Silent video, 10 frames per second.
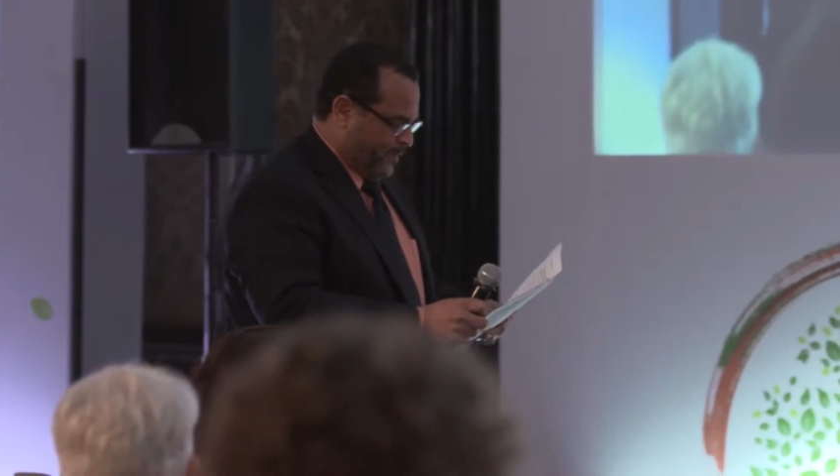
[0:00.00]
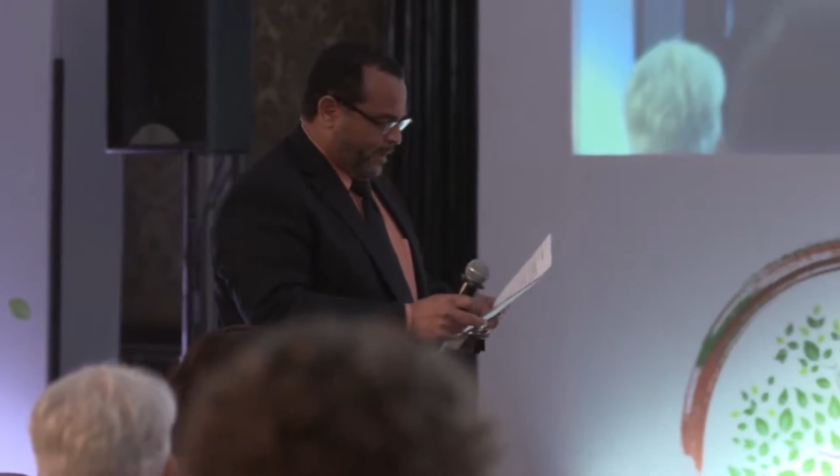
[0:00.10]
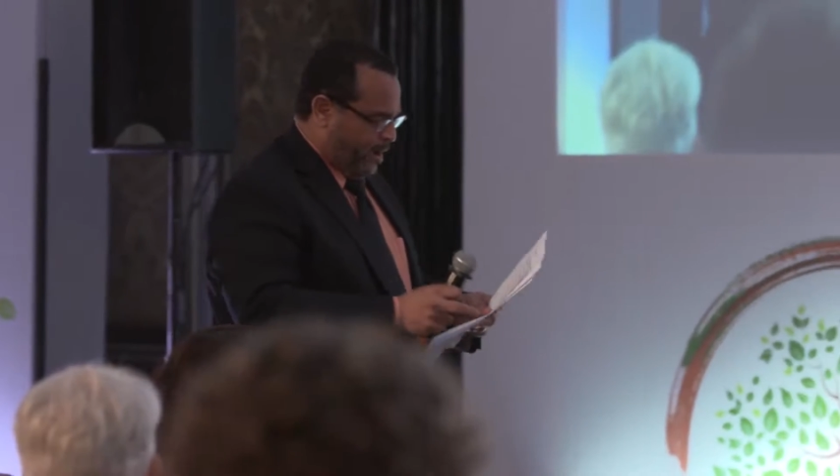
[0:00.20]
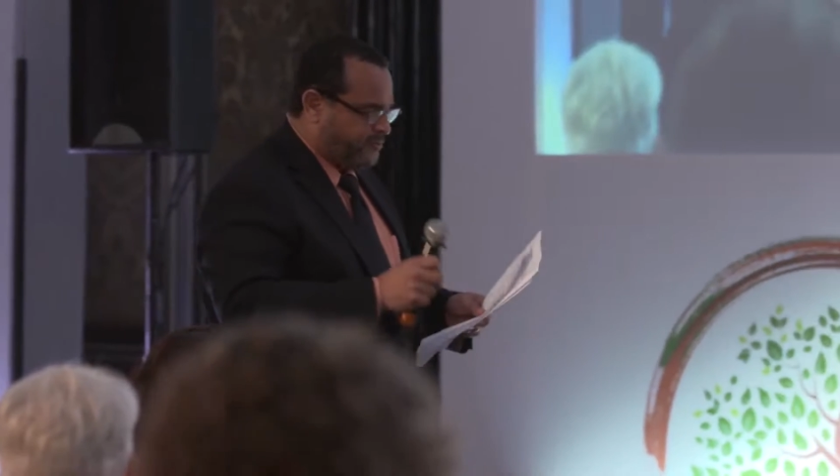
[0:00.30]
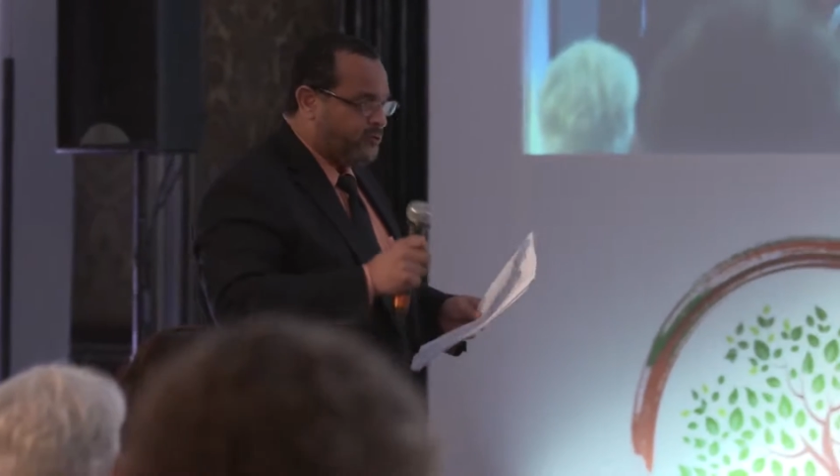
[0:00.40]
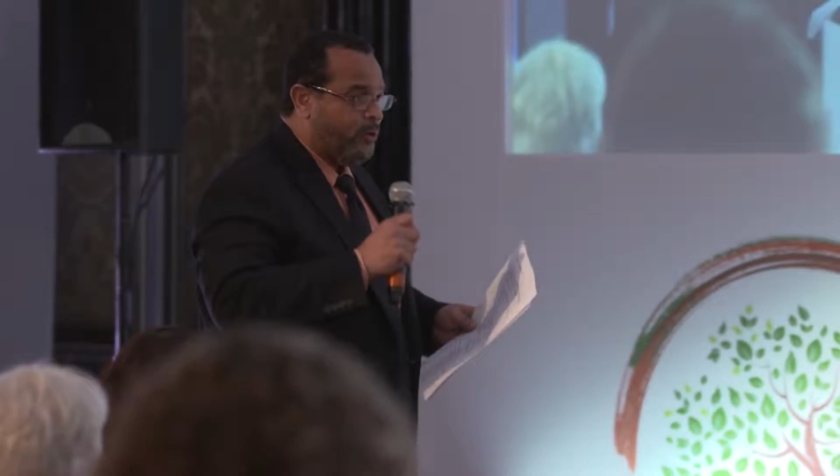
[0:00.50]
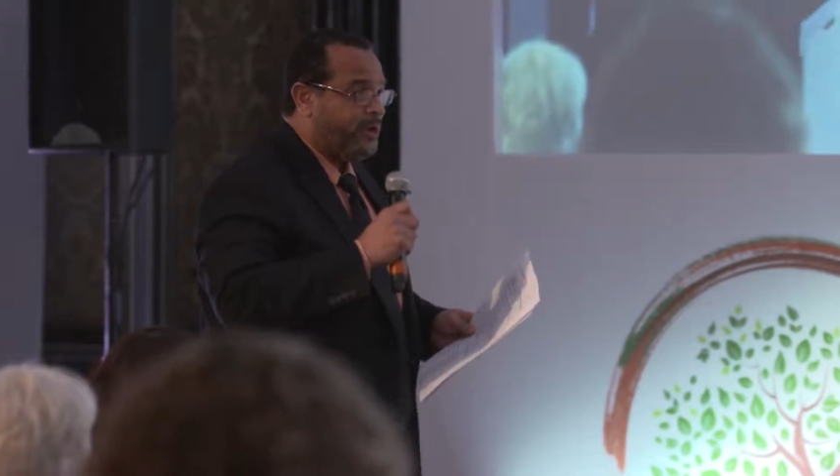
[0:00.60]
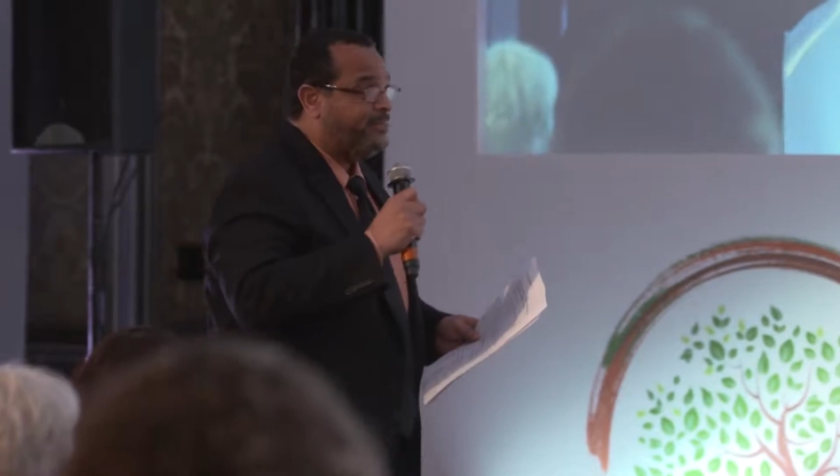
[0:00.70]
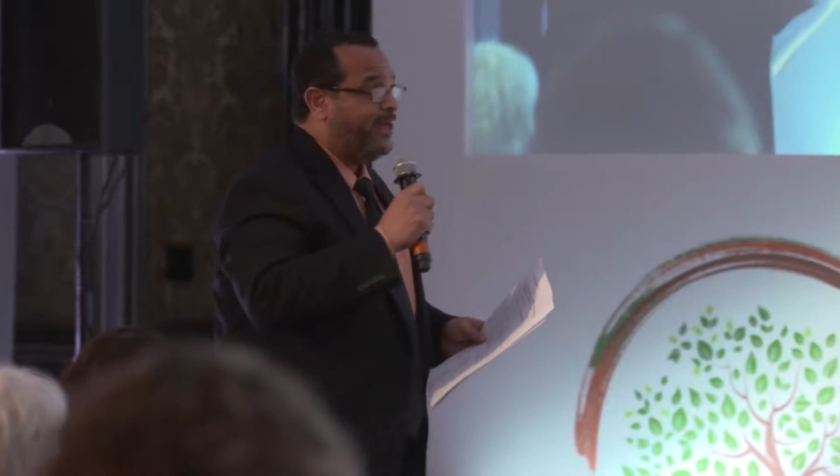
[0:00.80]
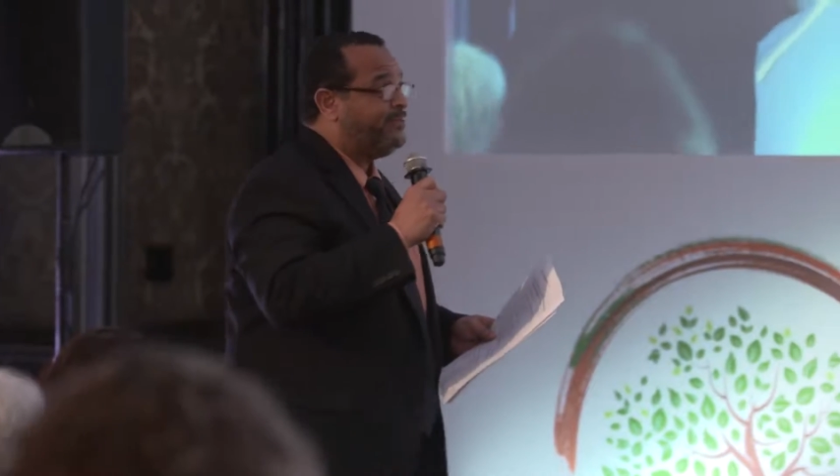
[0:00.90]
I also want to
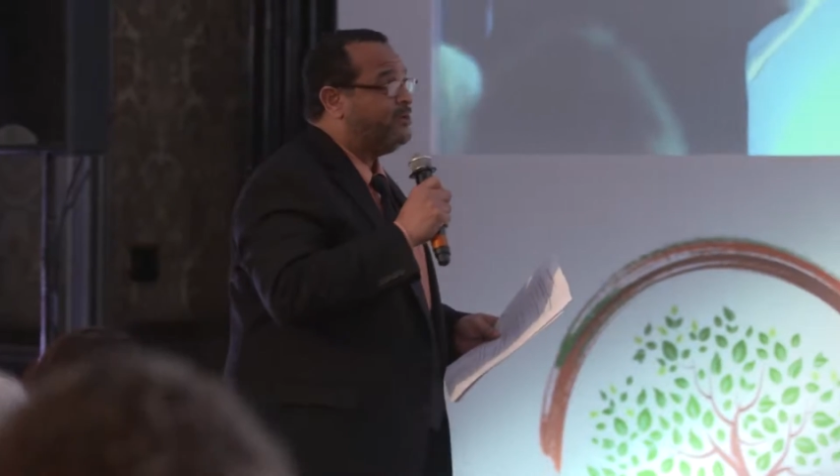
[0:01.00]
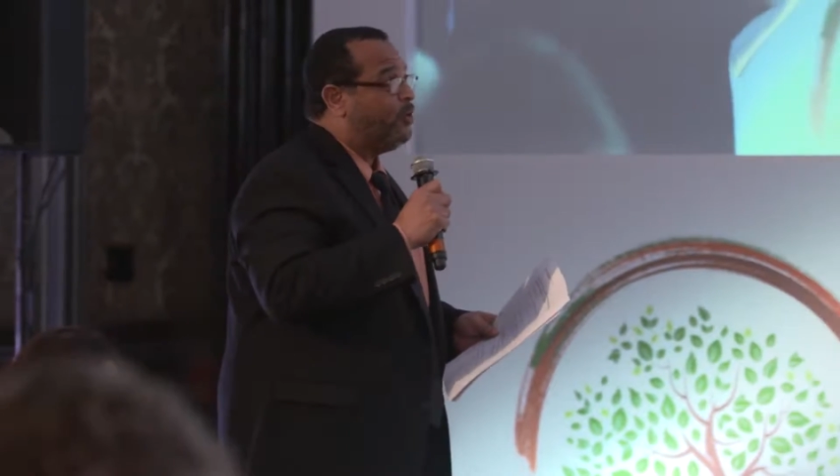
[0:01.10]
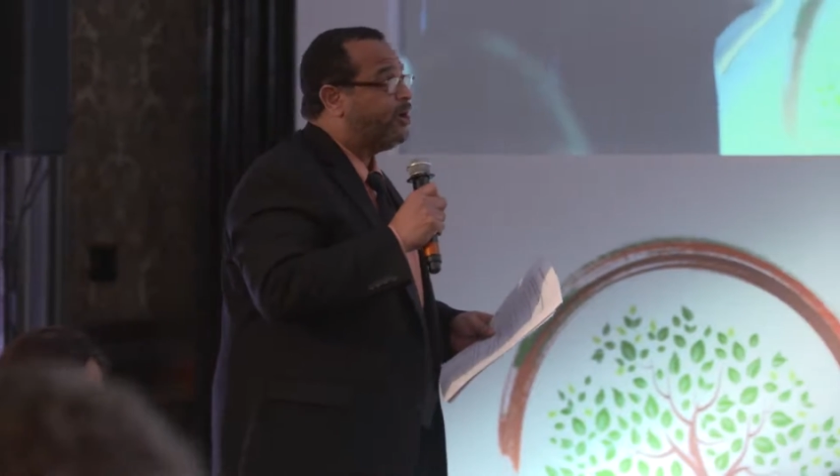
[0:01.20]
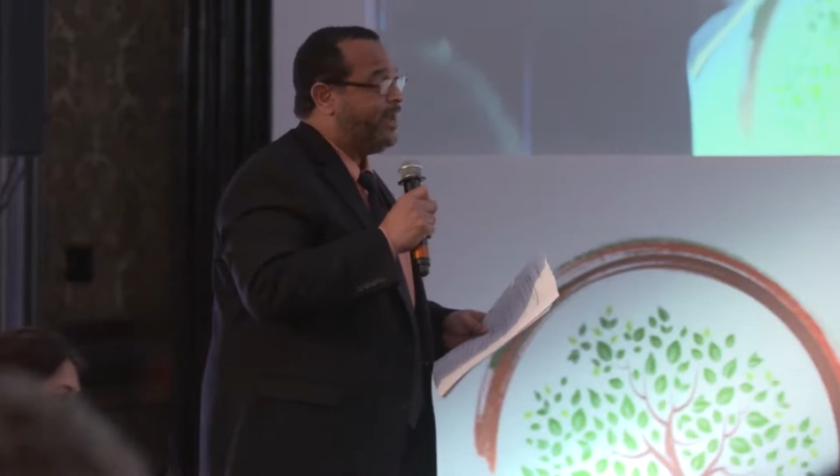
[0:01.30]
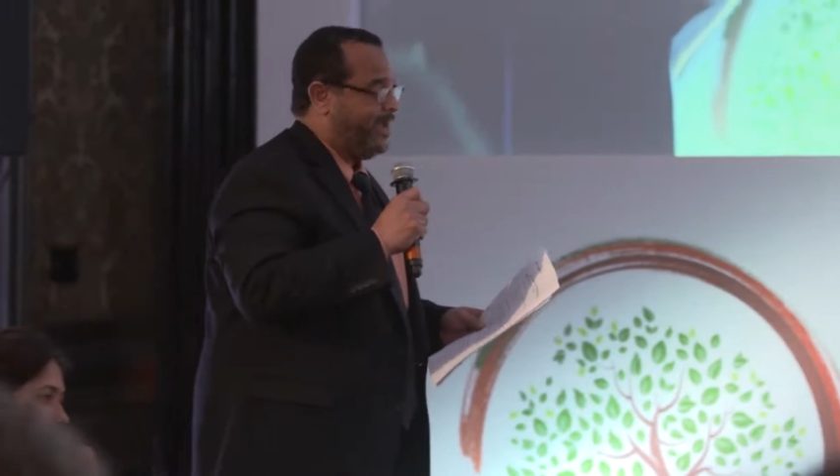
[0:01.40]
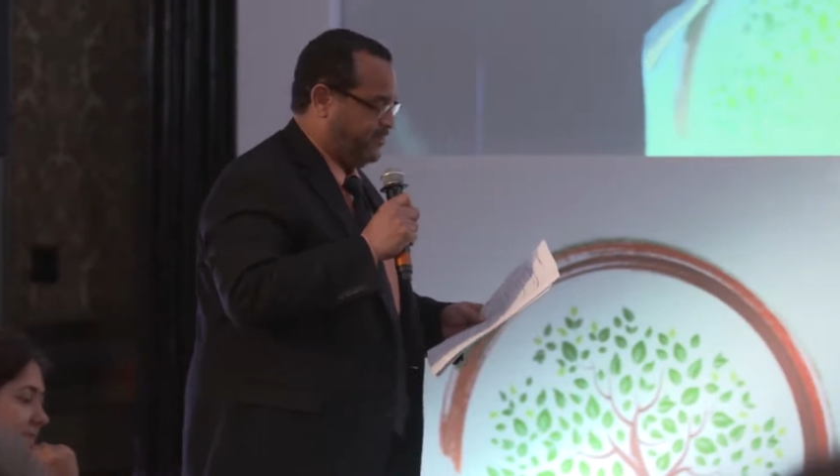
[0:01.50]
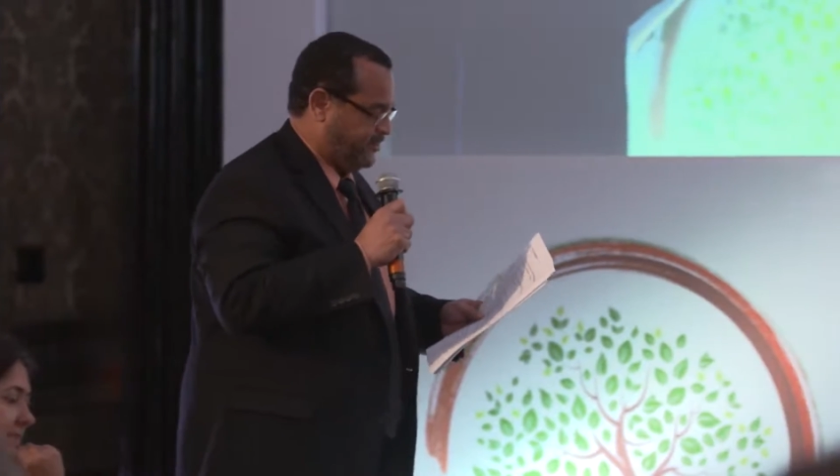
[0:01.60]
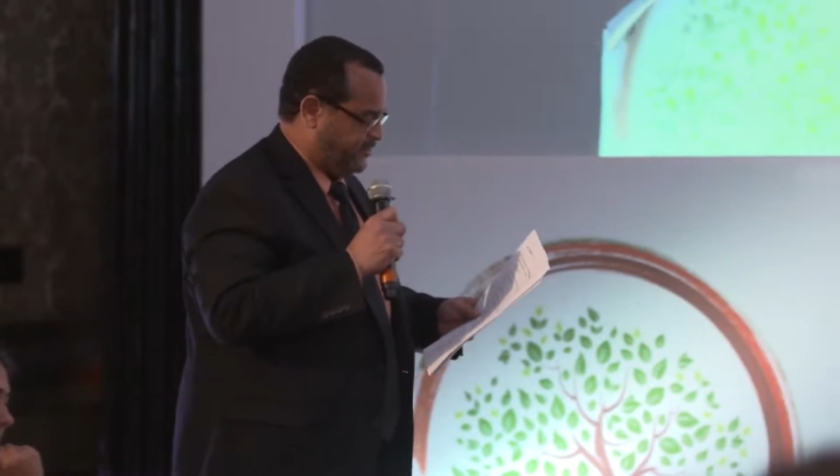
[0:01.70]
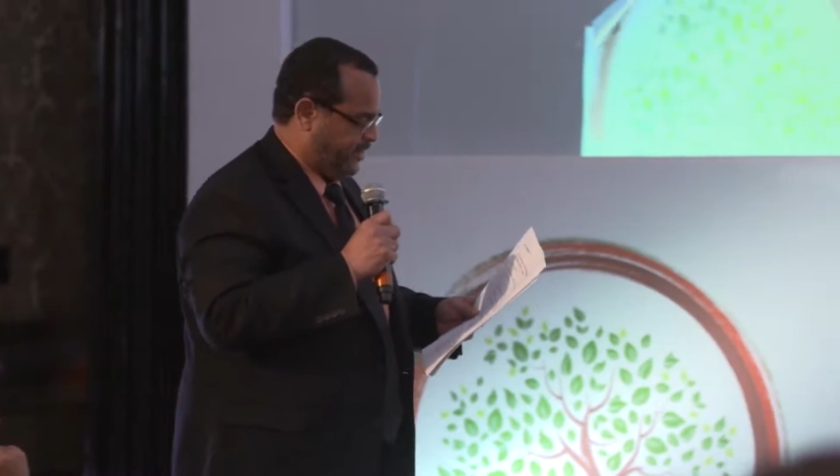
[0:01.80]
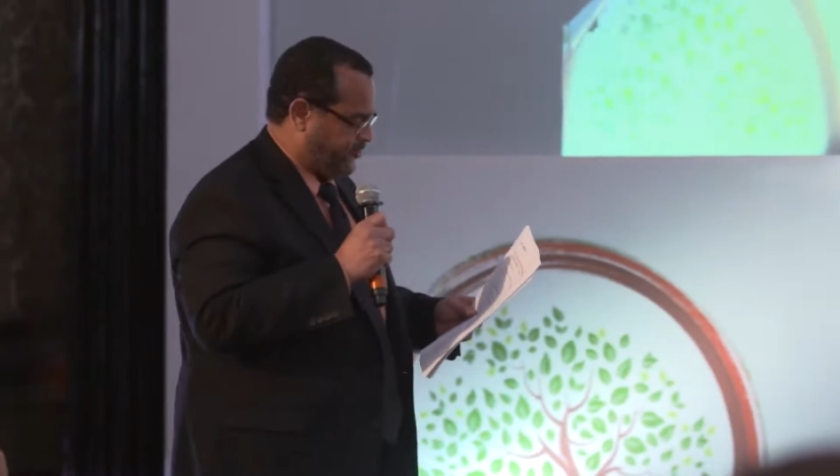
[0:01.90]
thank the
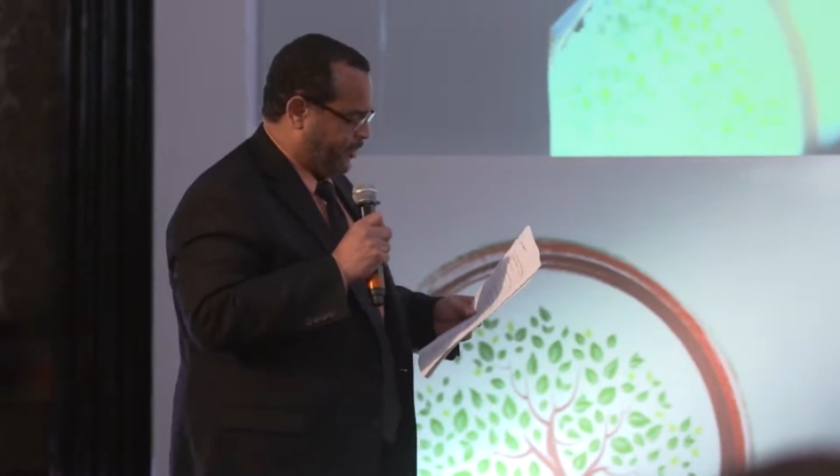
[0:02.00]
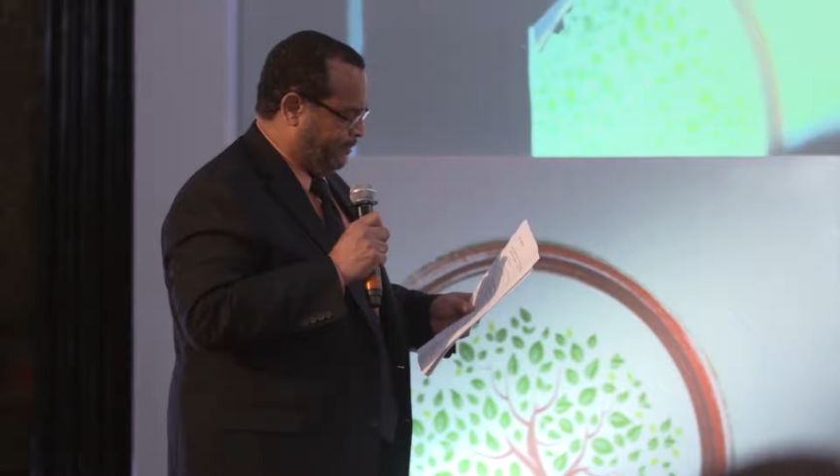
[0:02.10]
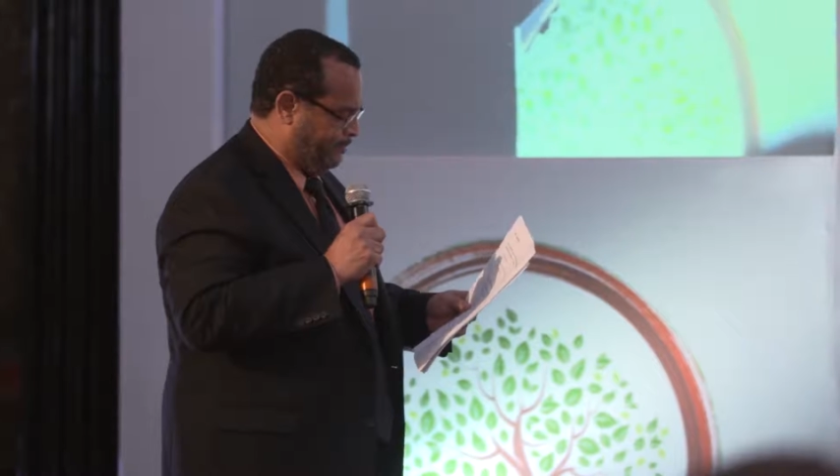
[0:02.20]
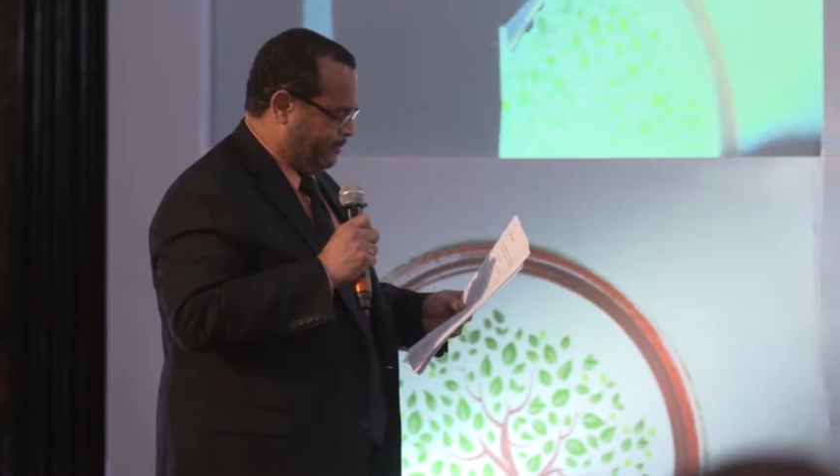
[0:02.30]
organizers, Dasra,